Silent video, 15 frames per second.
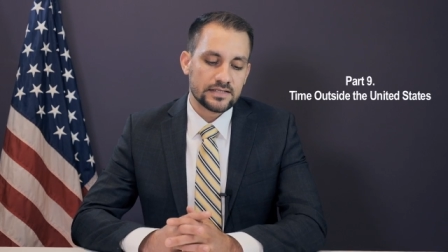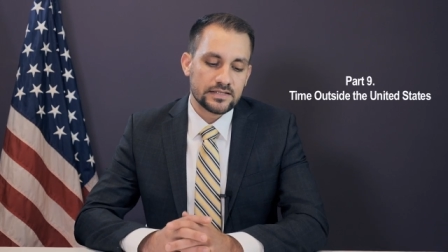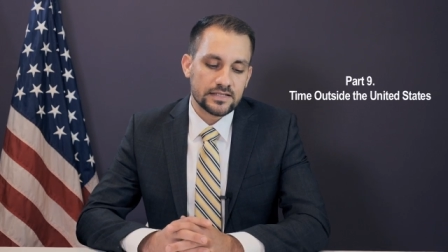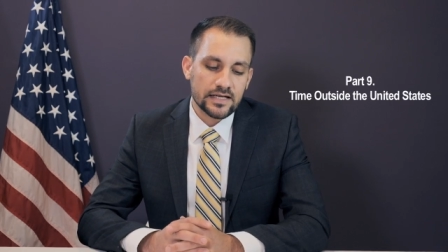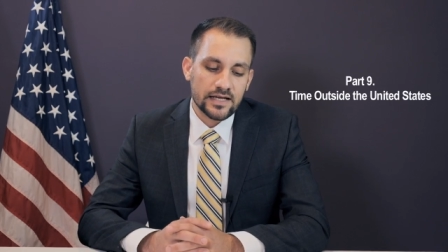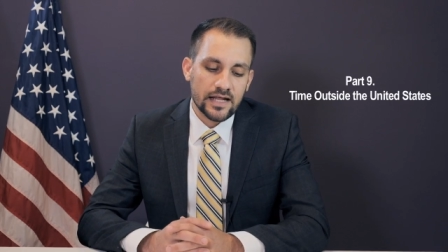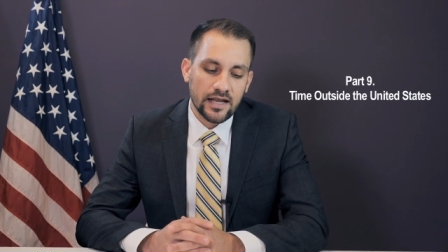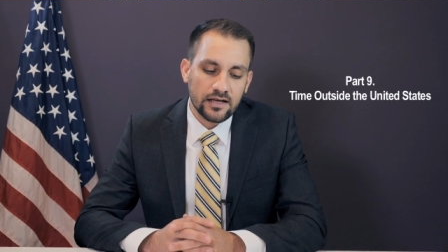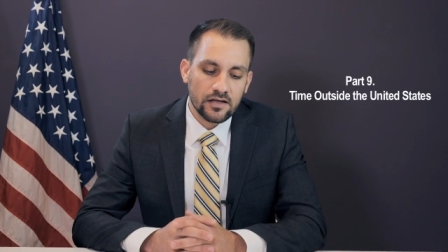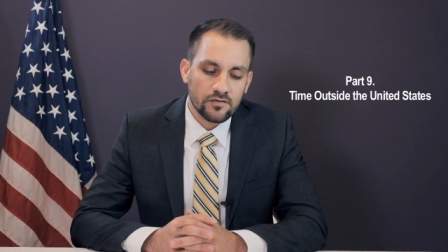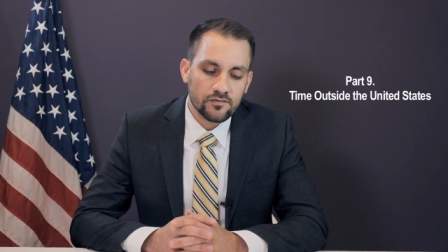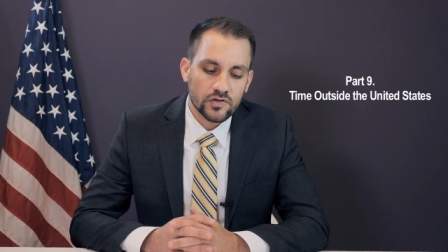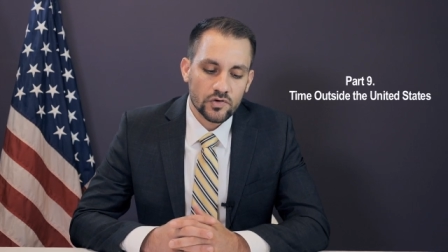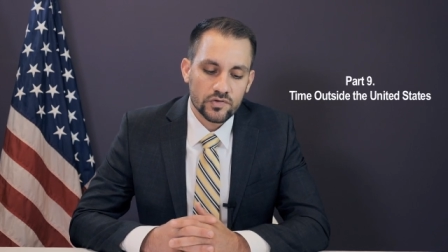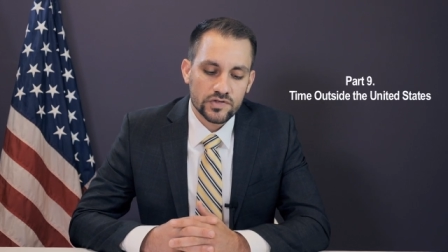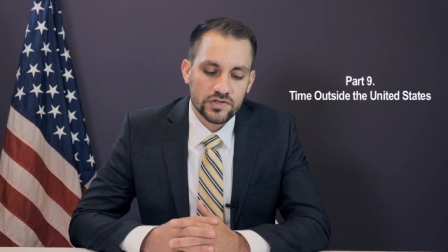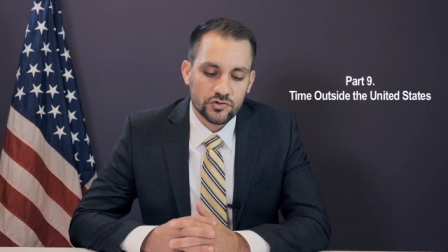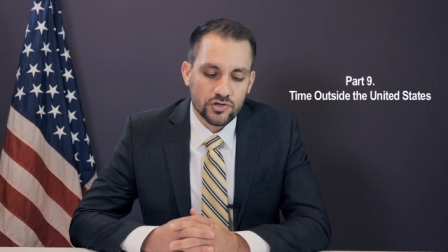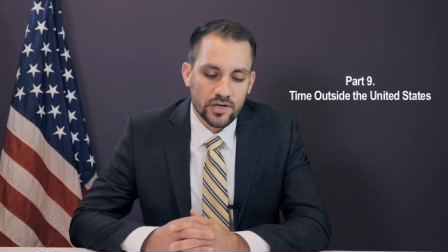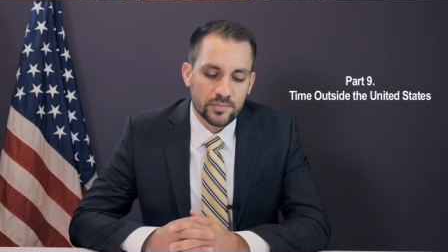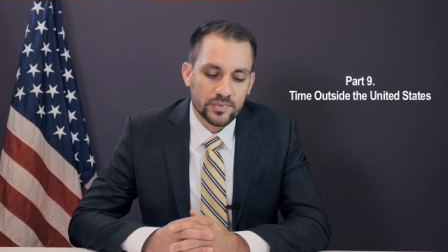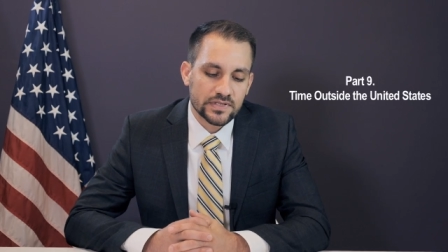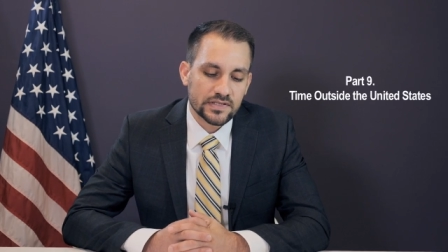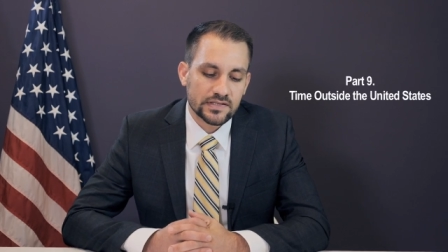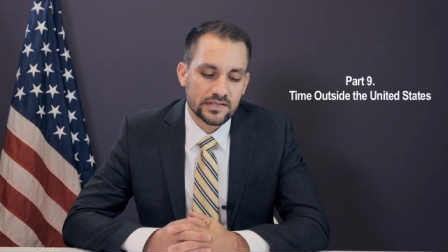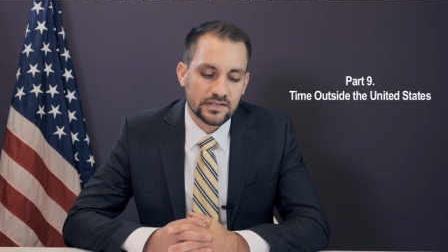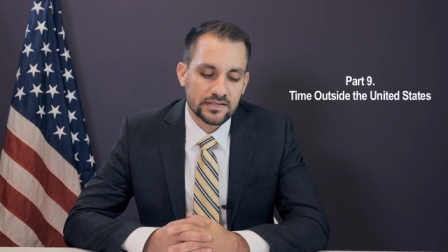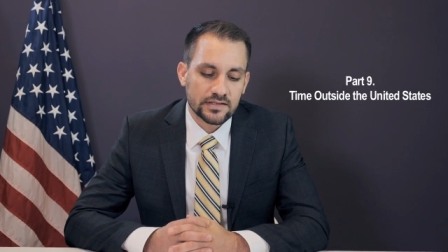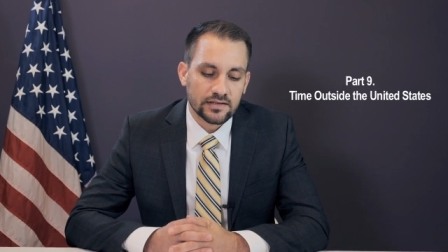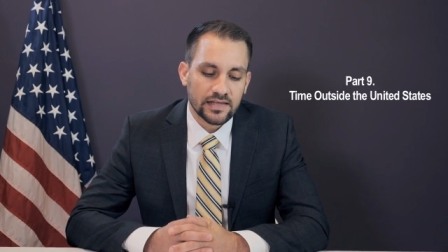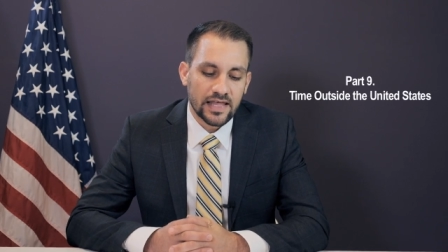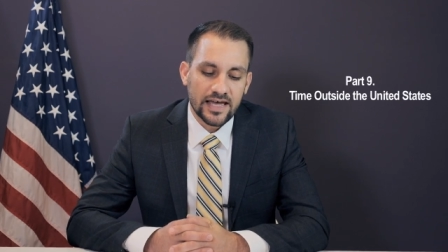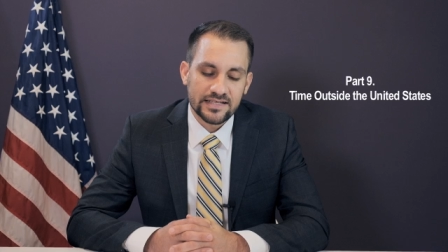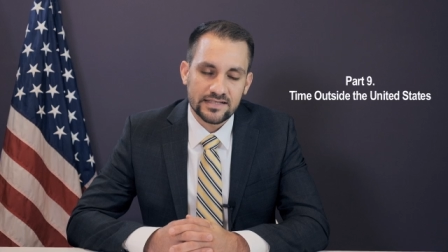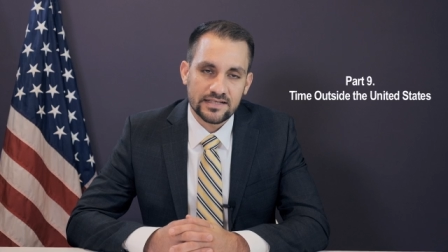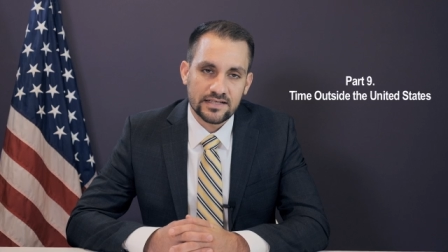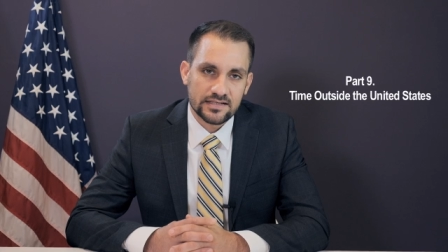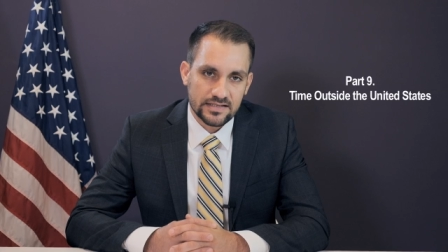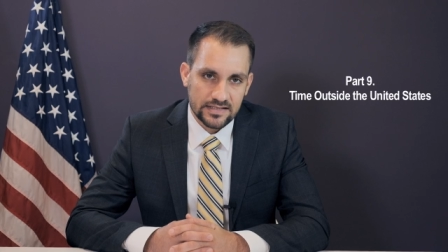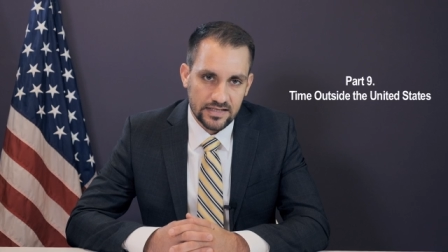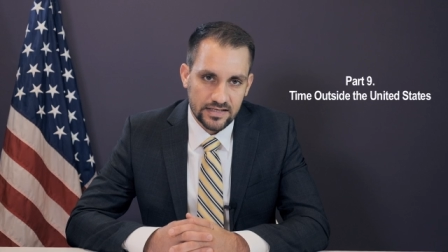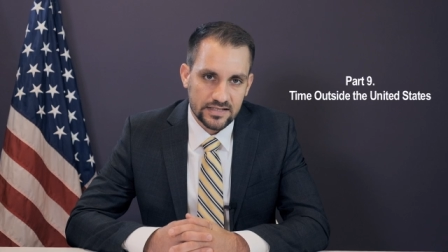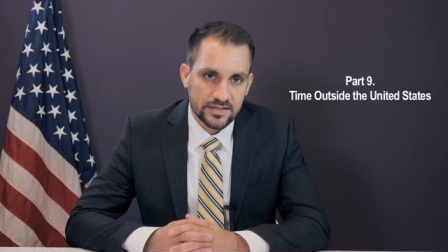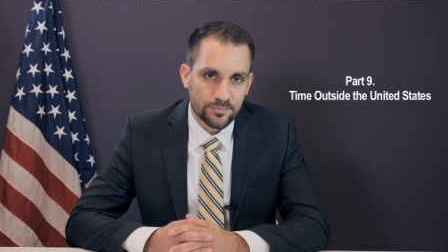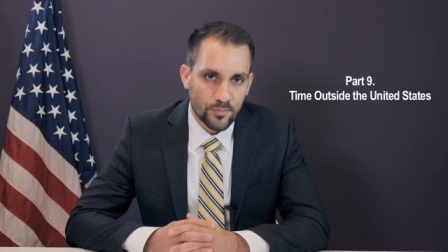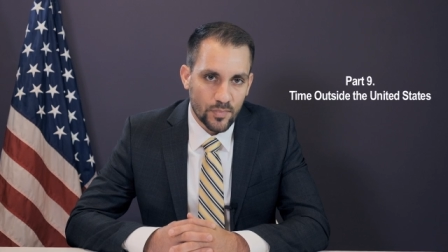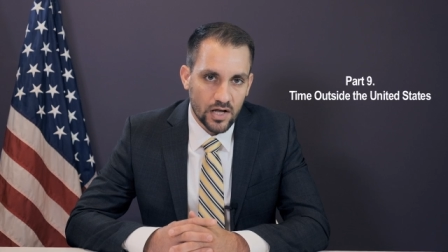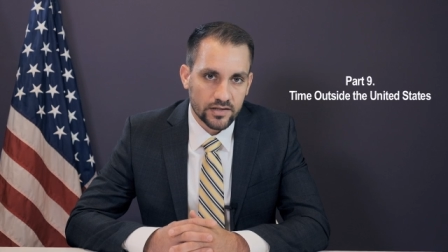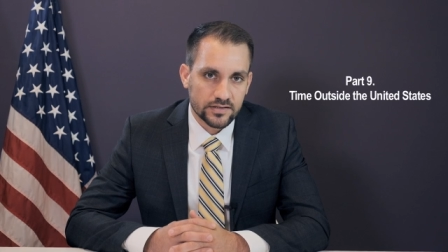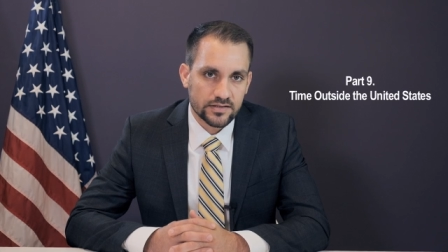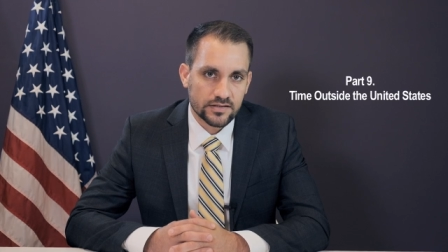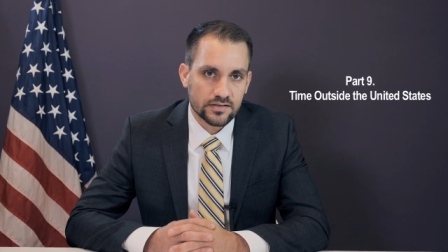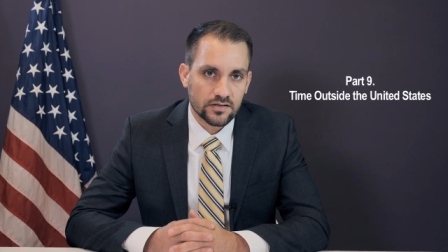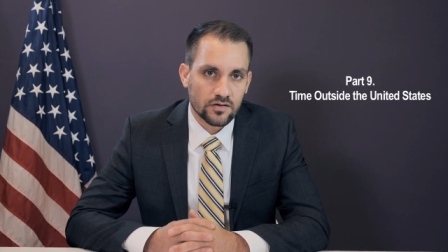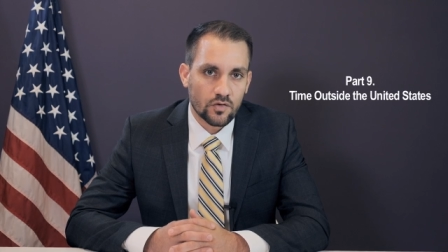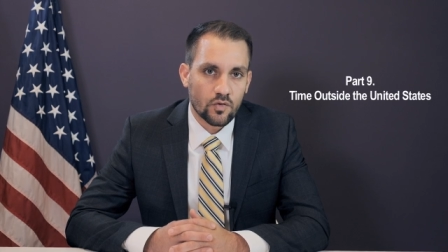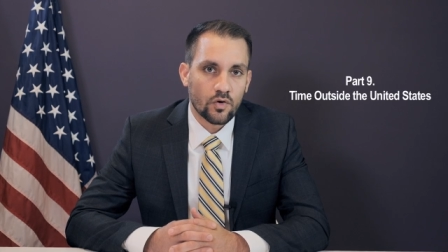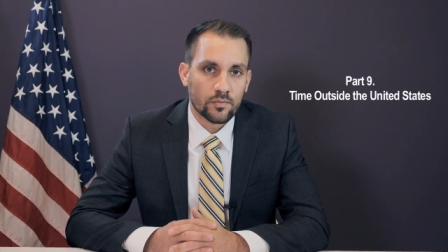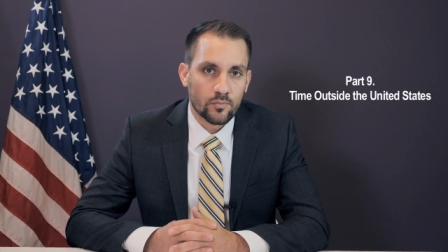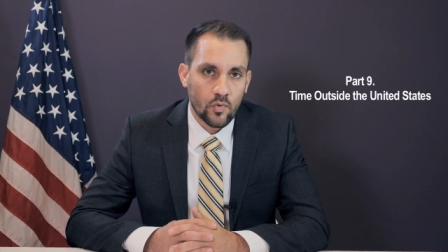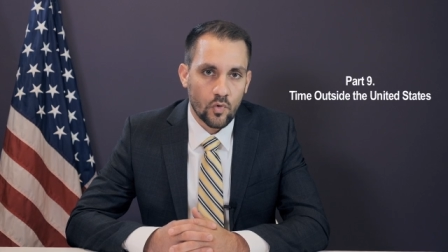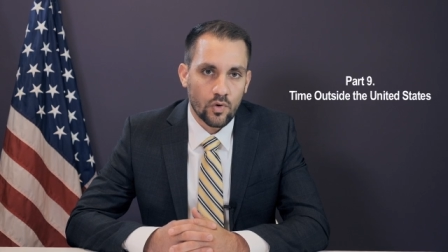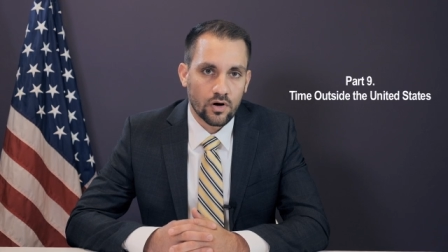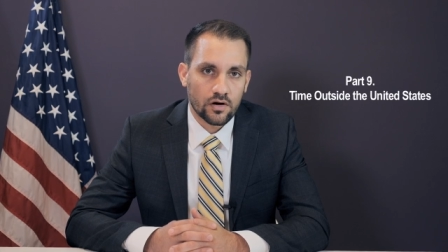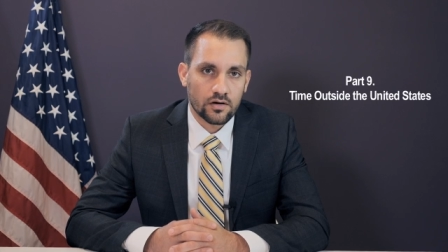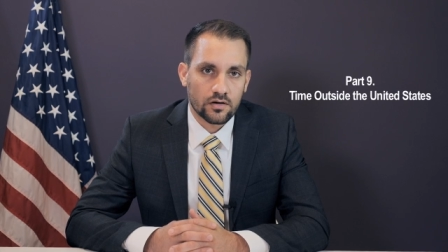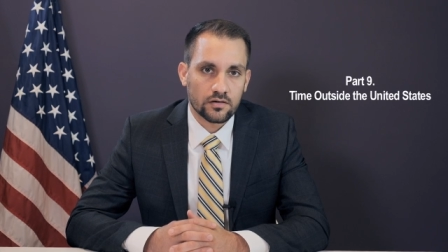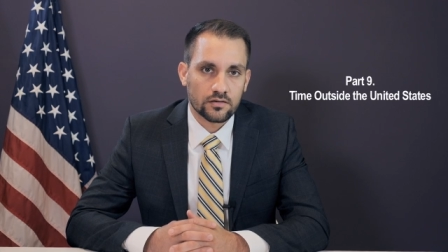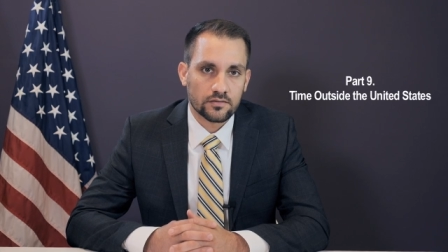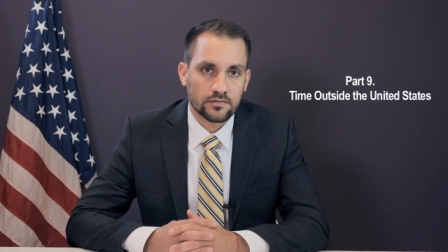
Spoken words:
Did any of those trips last 6 months or more?